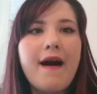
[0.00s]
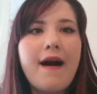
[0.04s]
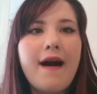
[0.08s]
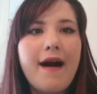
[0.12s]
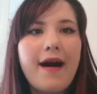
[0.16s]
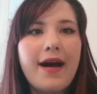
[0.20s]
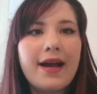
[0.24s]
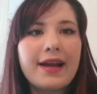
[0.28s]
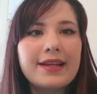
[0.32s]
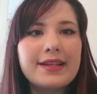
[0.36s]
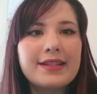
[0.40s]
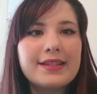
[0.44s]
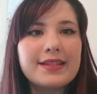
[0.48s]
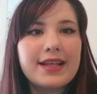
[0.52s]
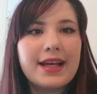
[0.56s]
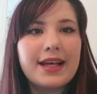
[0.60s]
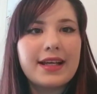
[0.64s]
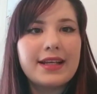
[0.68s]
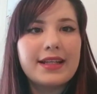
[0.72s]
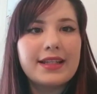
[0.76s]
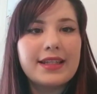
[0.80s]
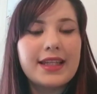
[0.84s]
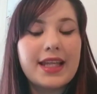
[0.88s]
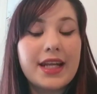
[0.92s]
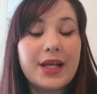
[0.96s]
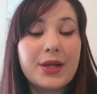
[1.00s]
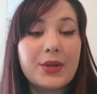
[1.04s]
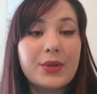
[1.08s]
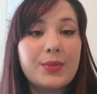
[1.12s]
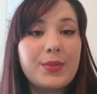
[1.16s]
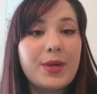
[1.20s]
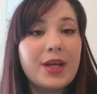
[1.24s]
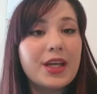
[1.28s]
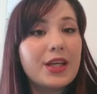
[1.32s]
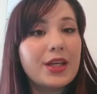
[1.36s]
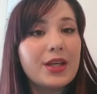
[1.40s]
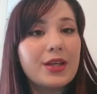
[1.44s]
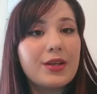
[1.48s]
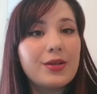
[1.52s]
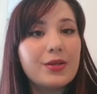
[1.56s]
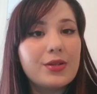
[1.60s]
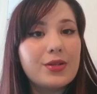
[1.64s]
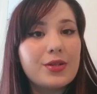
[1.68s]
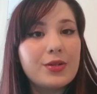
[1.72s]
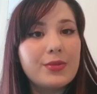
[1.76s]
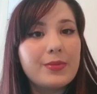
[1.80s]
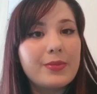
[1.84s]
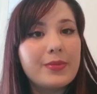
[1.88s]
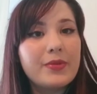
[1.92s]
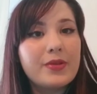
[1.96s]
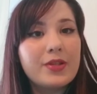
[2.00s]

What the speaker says: I decided that I would make a YouTube